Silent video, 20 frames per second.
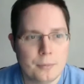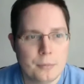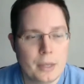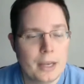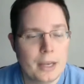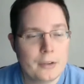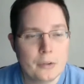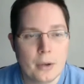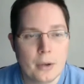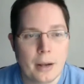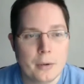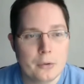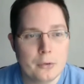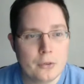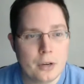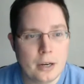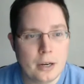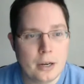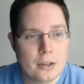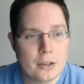Yeah. So I was
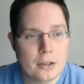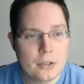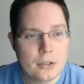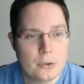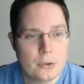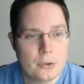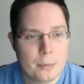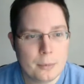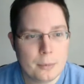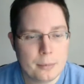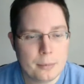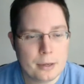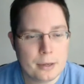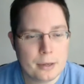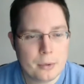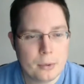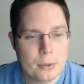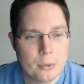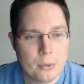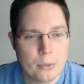trying to look you up. I'm like,
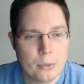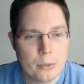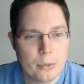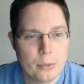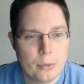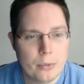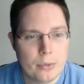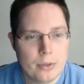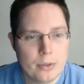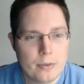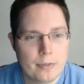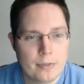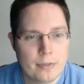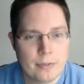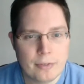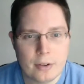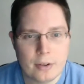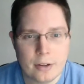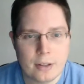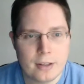who the
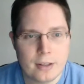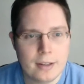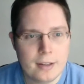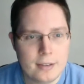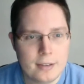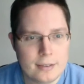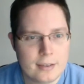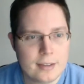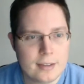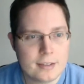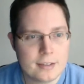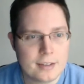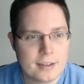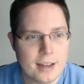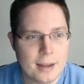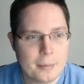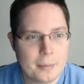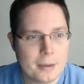fuck is this guy? I'm